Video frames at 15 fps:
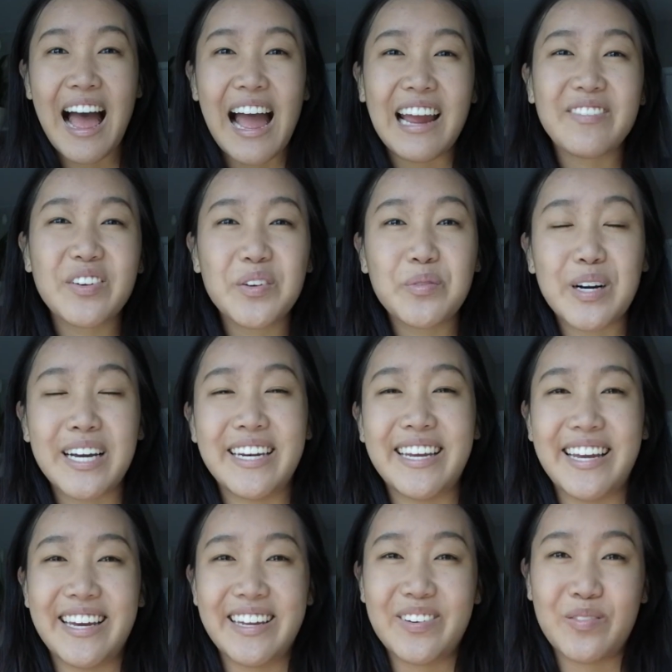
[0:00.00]
Hi everyone
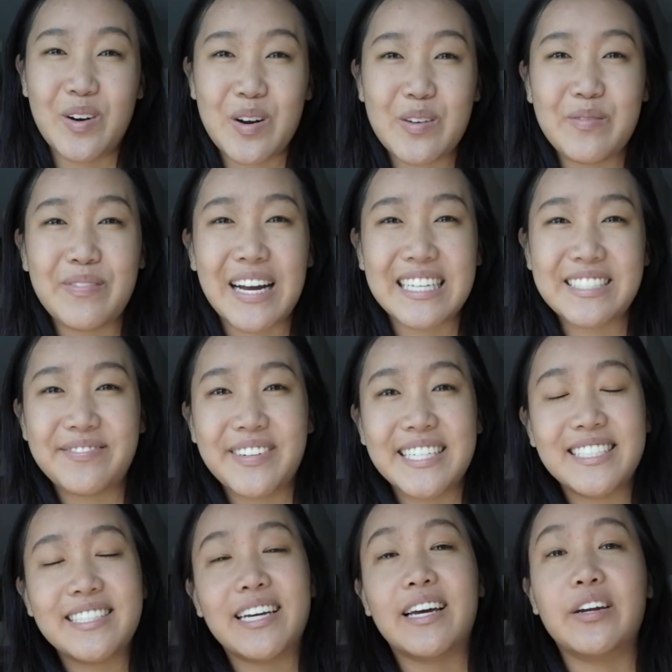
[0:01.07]
and welcome back to
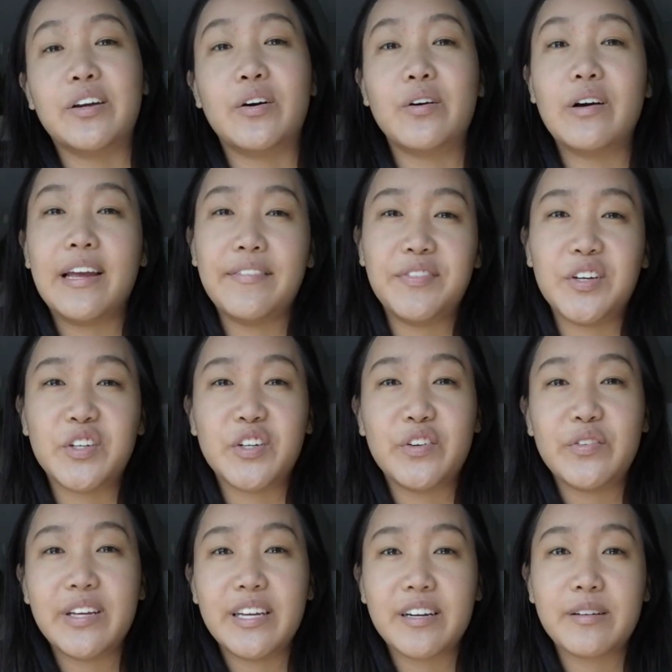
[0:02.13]
my channel. If you're
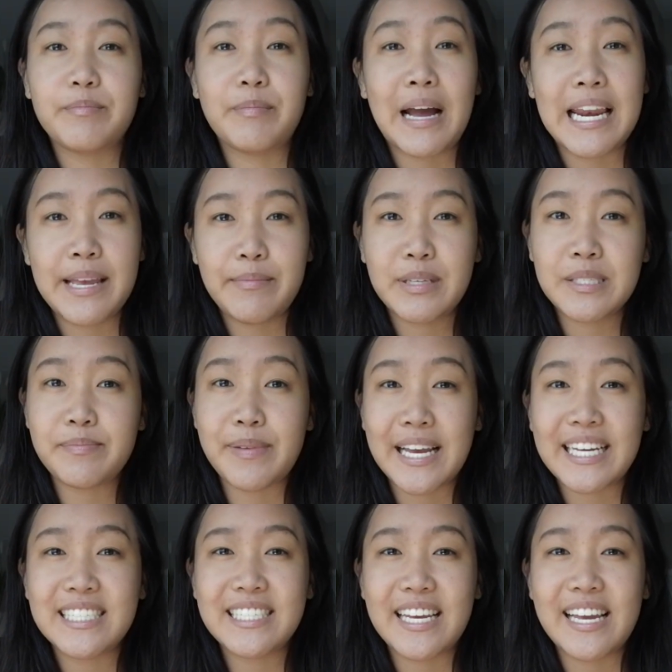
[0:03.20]
new here, my name is
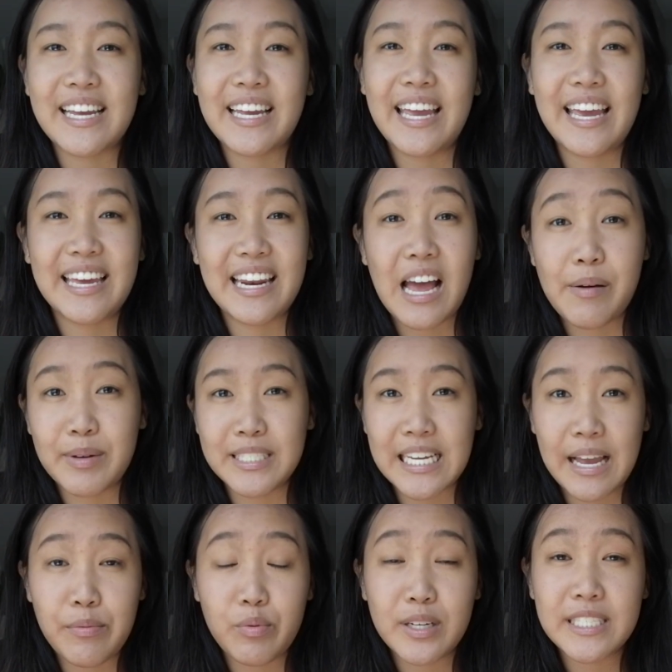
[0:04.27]
Megan Dang and I'm a
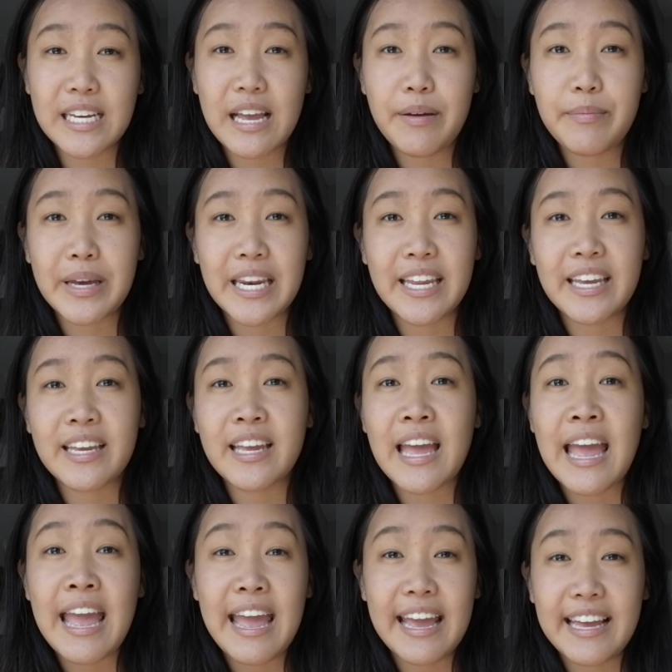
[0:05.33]
type 1 diabetic,
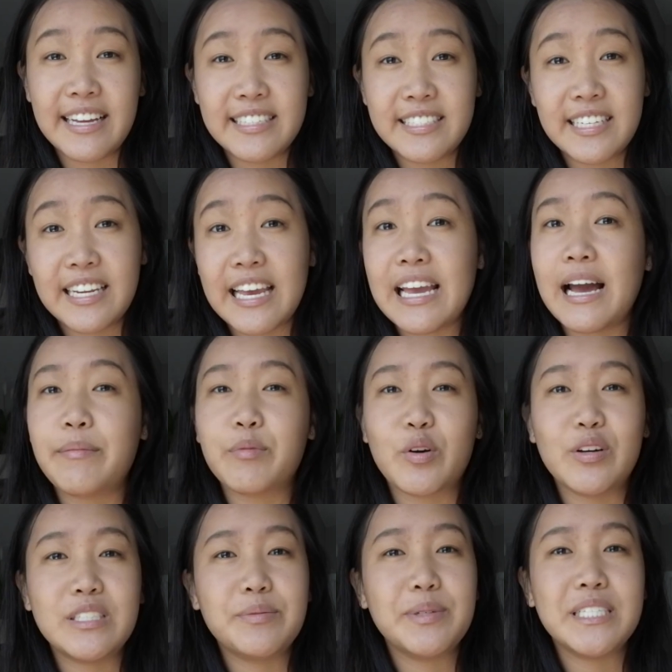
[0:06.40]
and today I'm
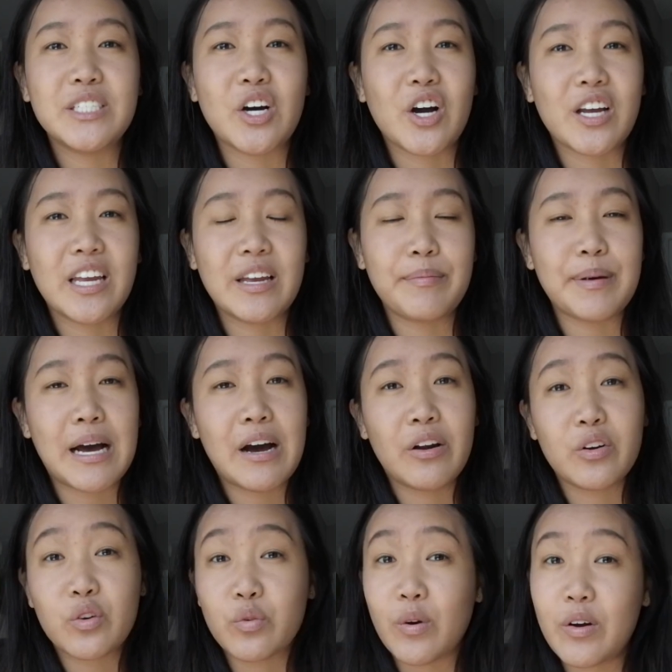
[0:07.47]
going to be talking
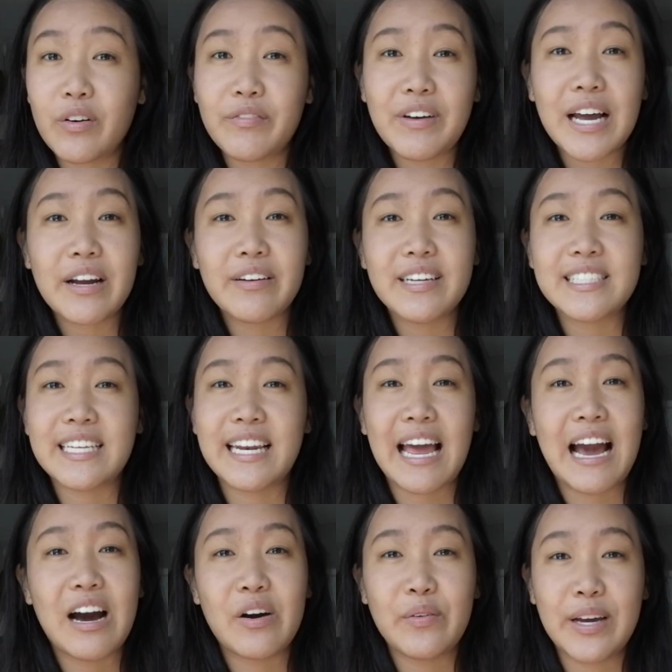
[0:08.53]
about coronavirus and
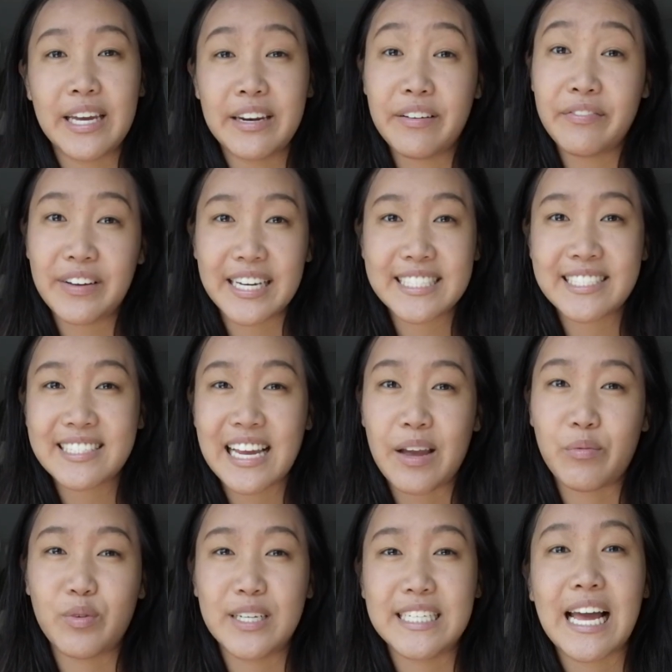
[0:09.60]
how it affects
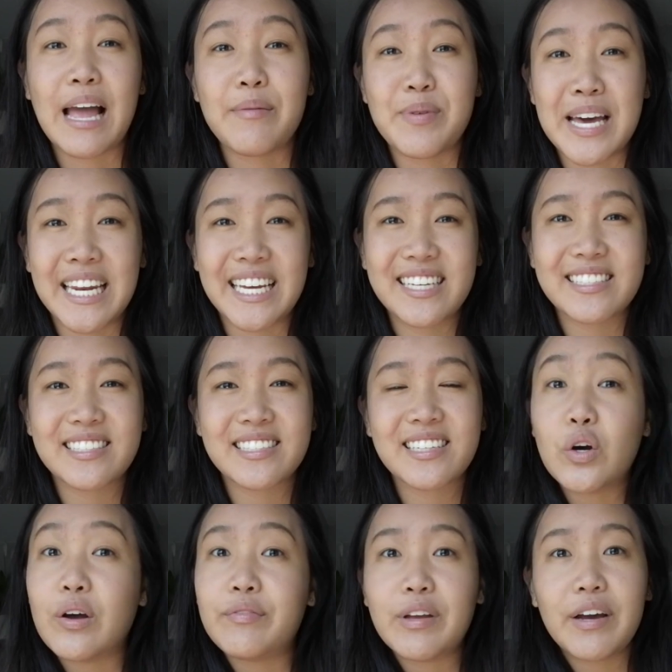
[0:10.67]
type 1 diabetics.
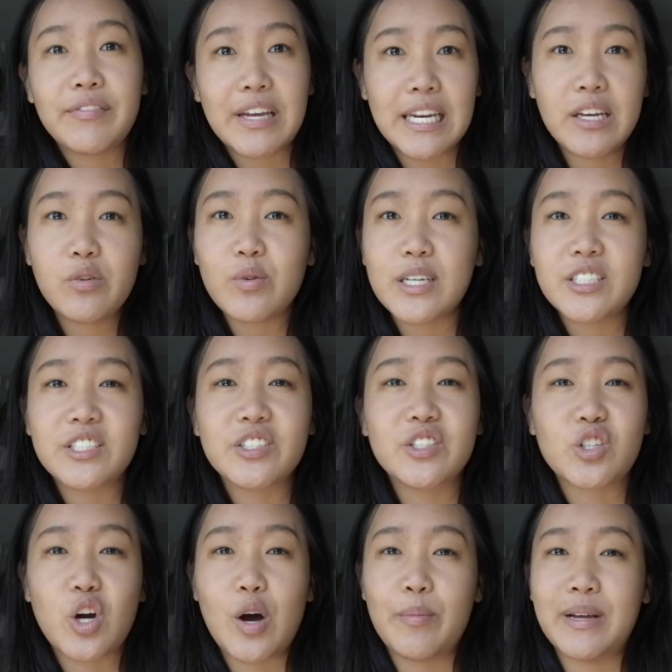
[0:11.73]
So if you have any questions
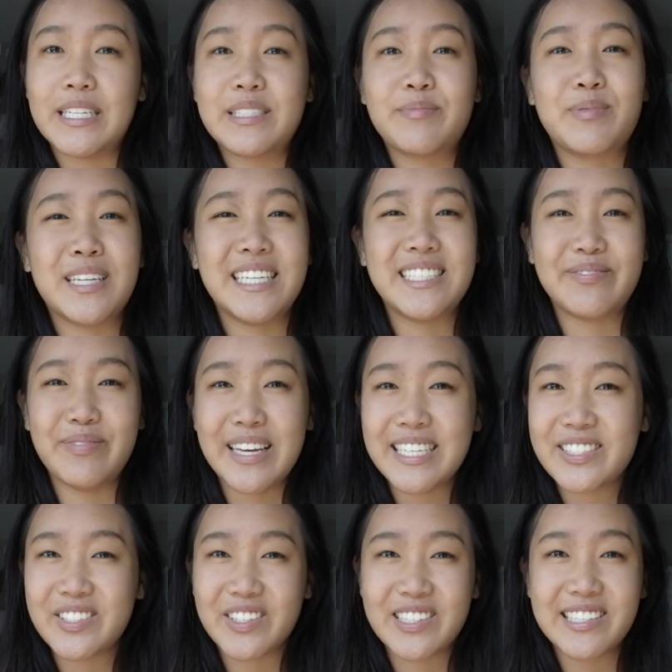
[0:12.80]
or comments, please
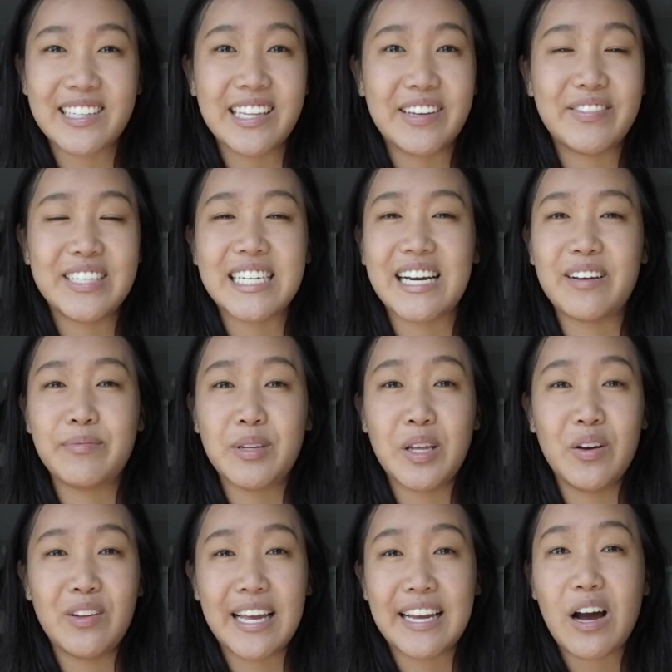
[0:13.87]
make sure to leave it down
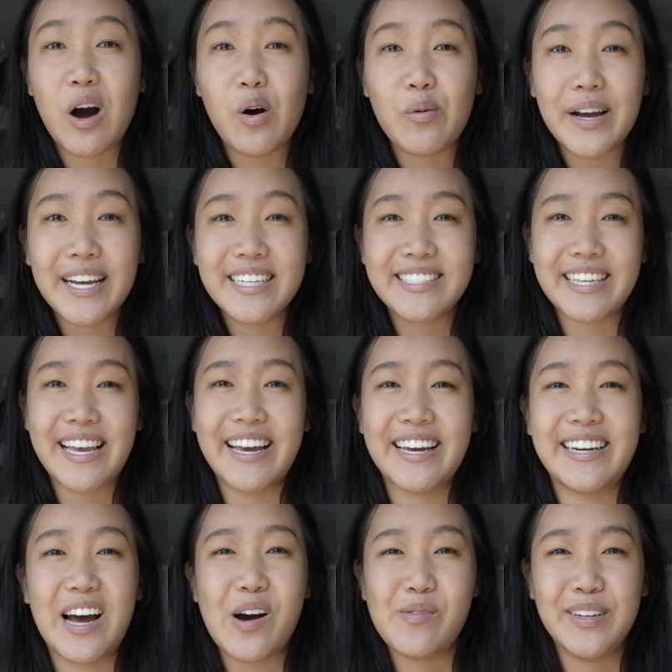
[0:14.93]
below like always
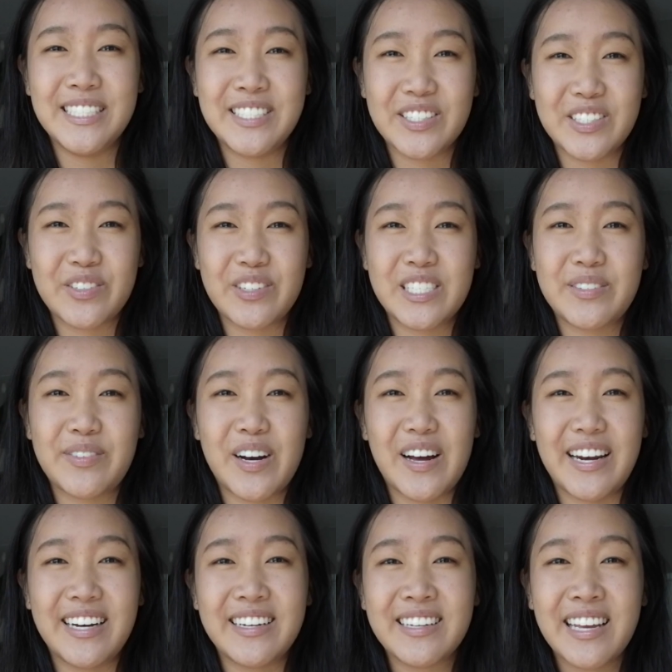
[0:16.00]
and I'll be sure to
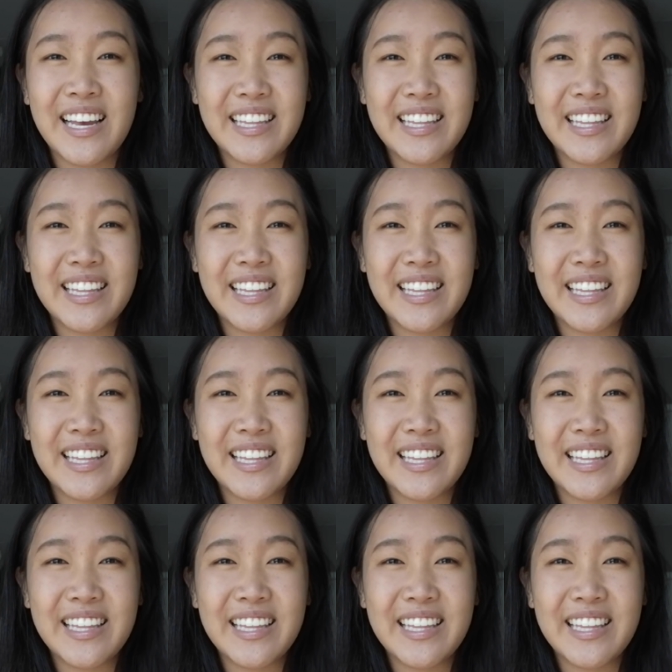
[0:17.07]
respond.